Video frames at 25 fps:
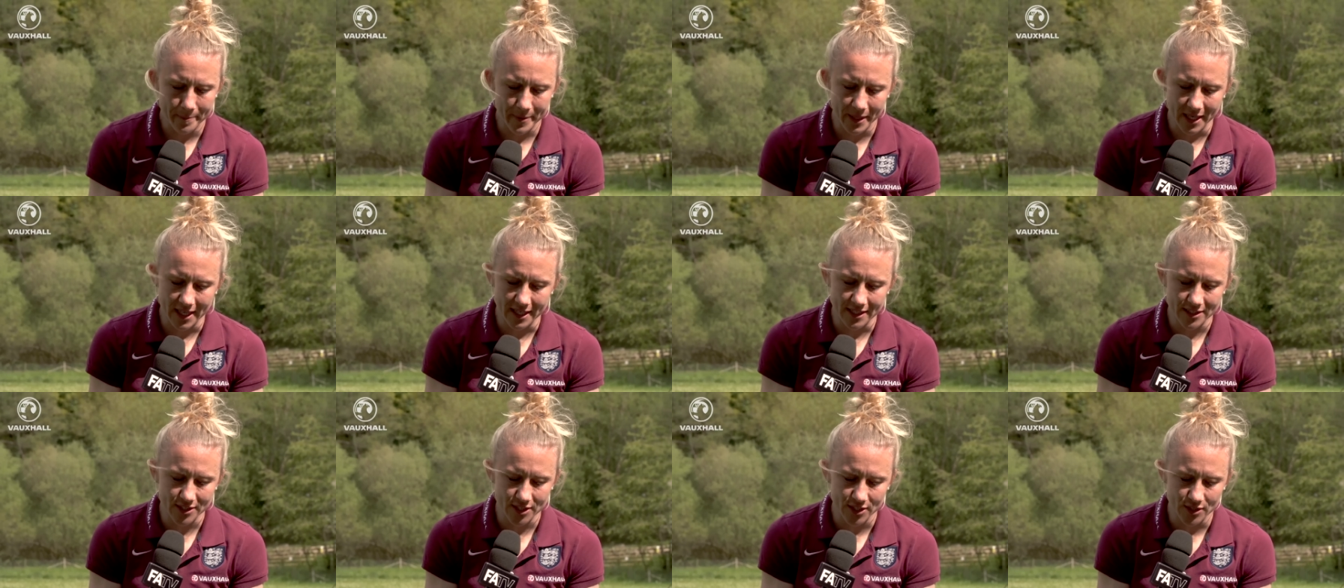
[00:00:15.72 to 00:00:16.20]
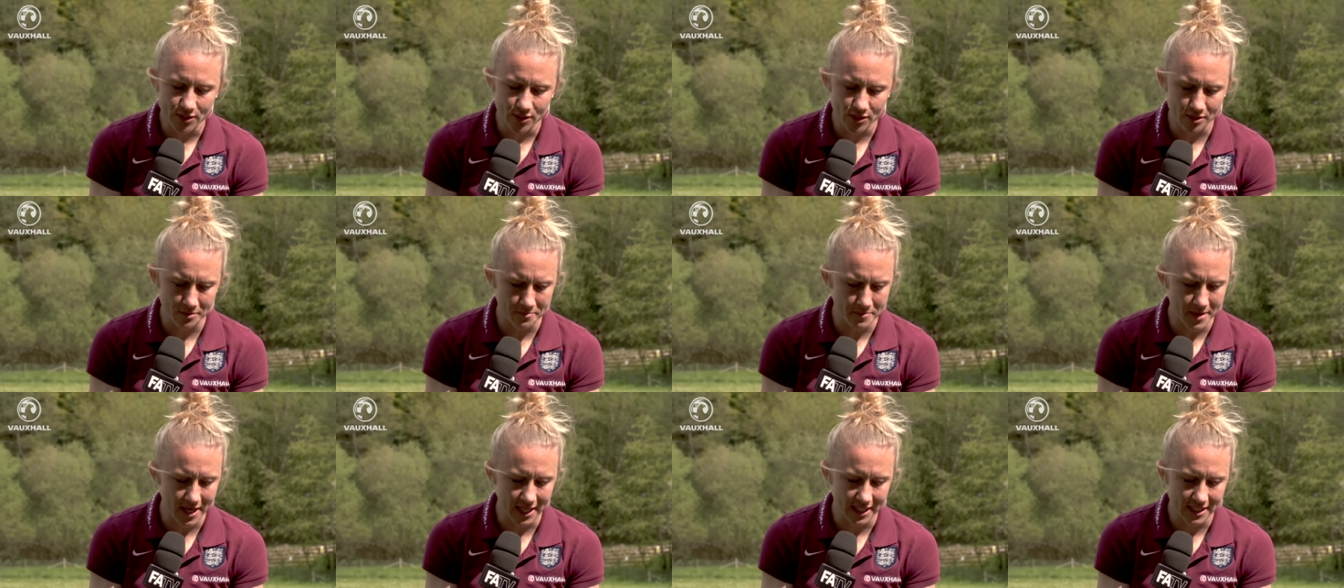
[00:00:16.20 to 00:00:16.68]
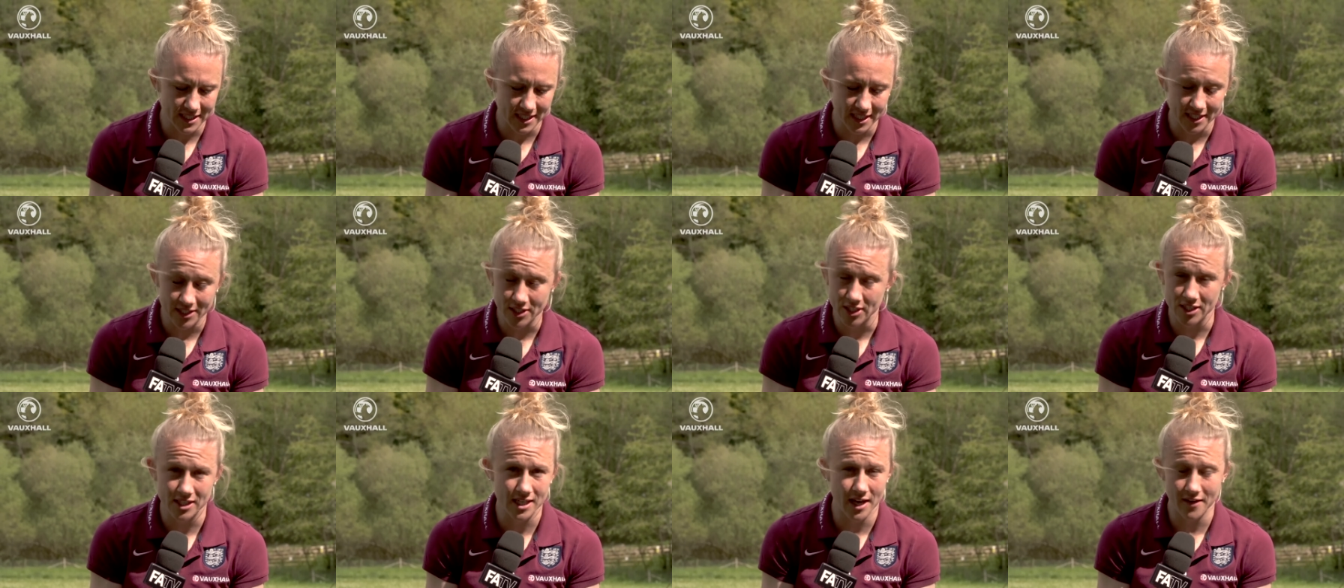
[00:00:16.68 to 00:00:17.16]
B. She doesn't make
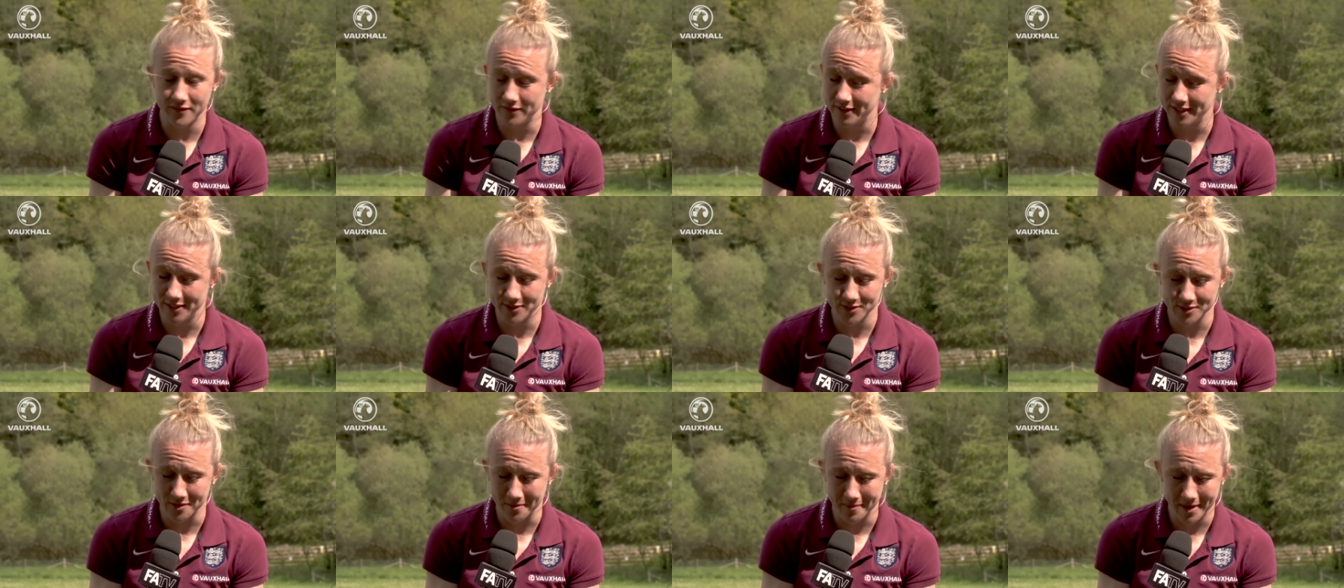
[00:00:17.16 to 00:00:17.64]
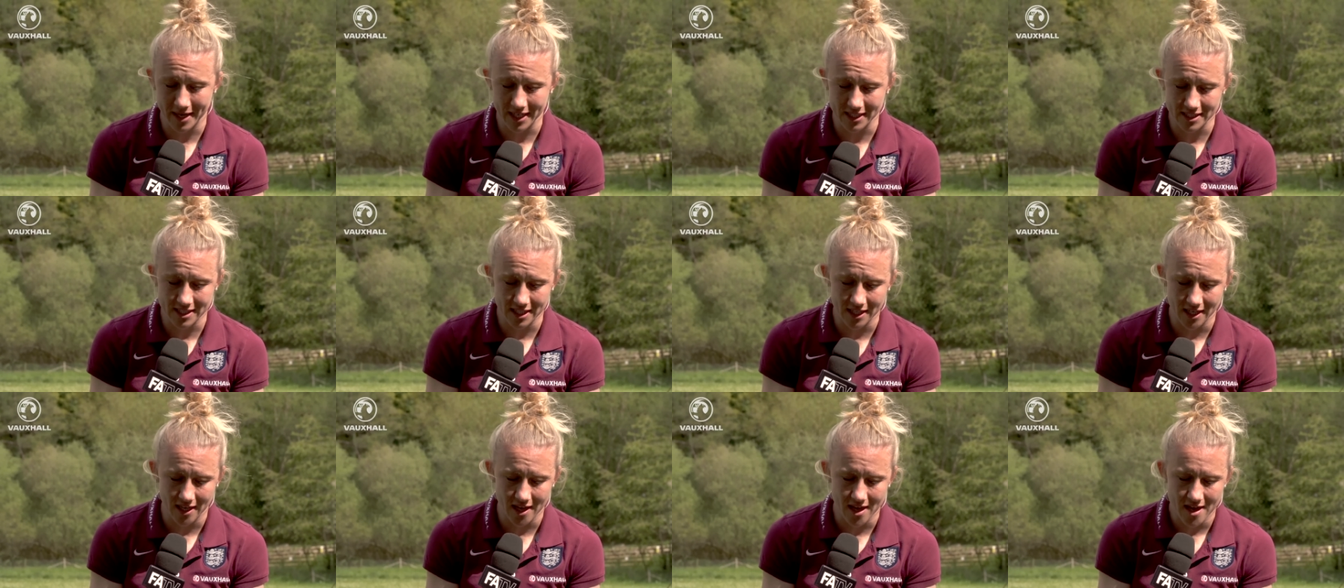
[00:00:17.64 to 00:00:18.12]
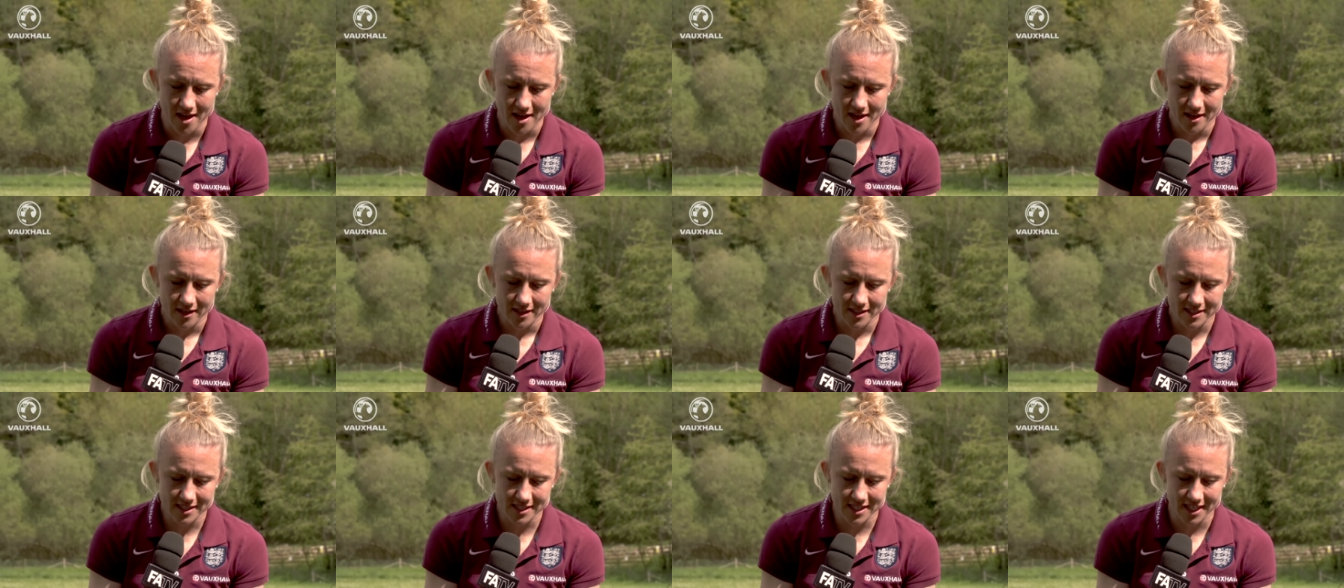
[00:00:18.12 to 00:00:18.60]
tea. She definitely doesn't make tea.
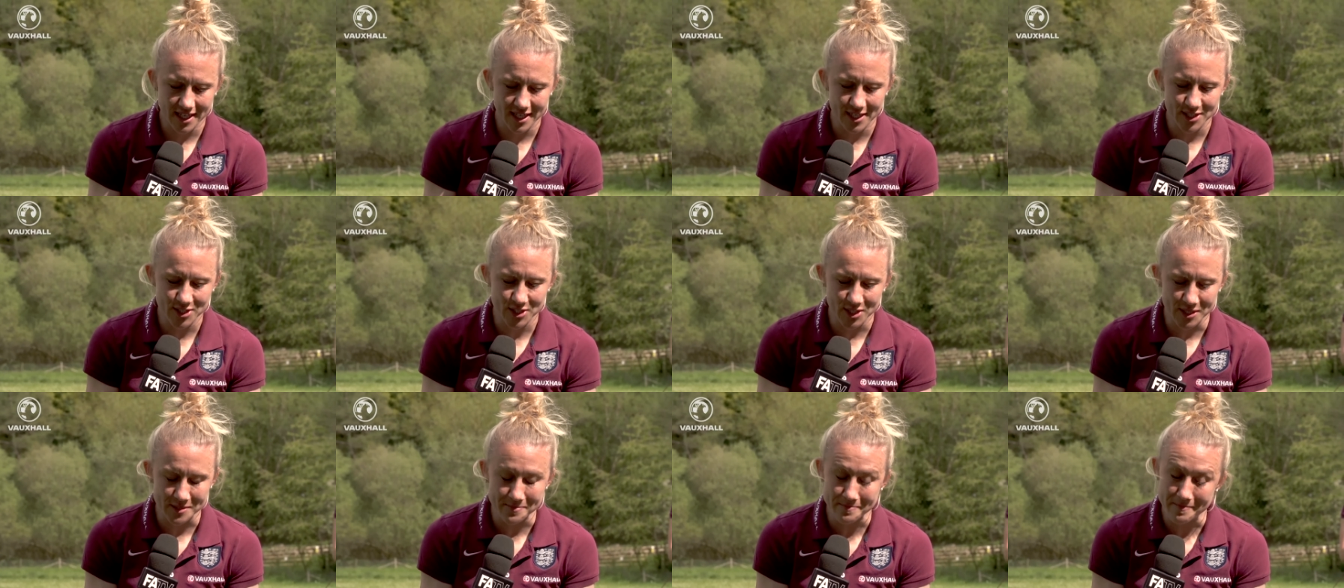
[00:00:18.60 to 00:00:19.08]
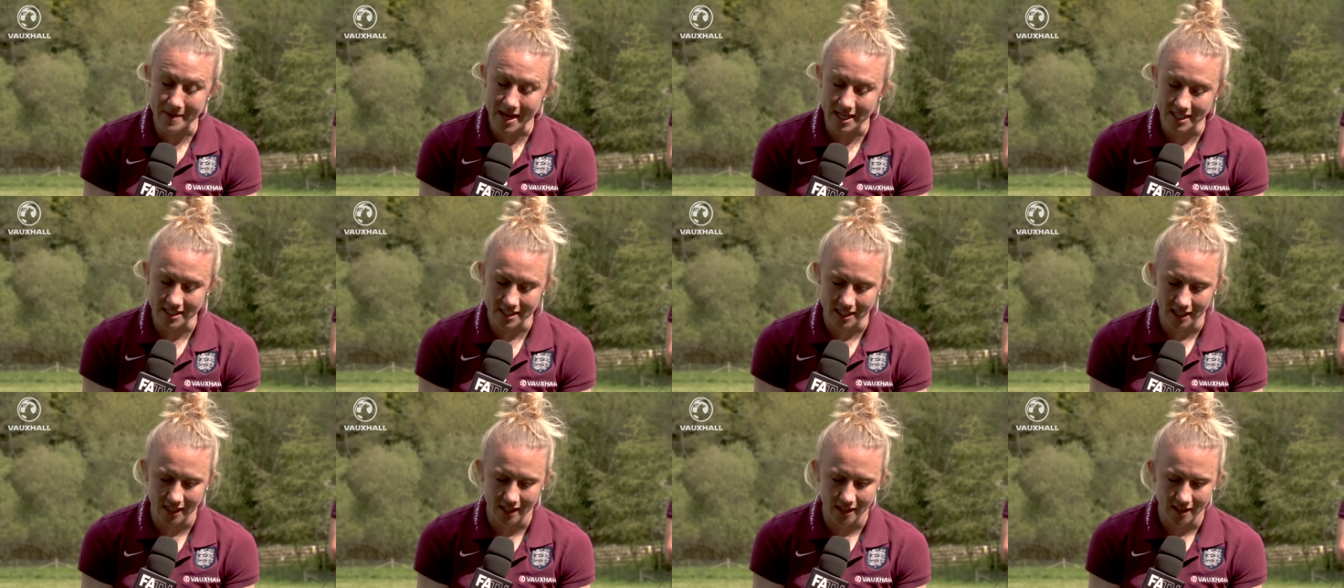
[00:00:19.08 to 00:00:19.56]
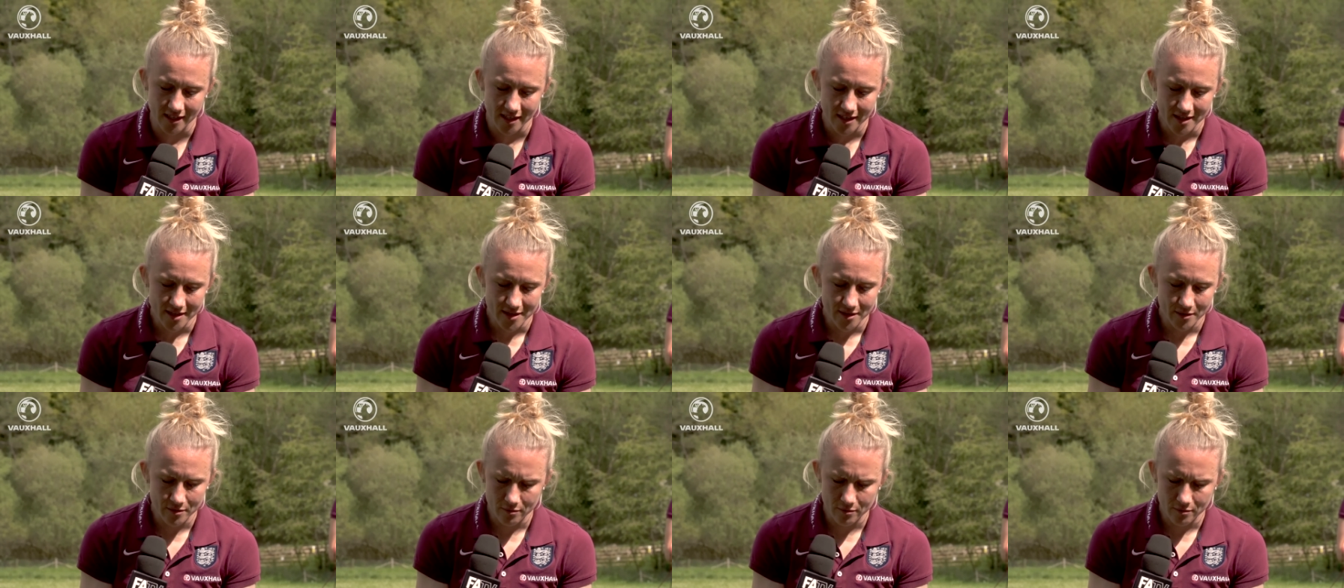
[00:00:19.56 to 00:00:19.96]
C. She's messy.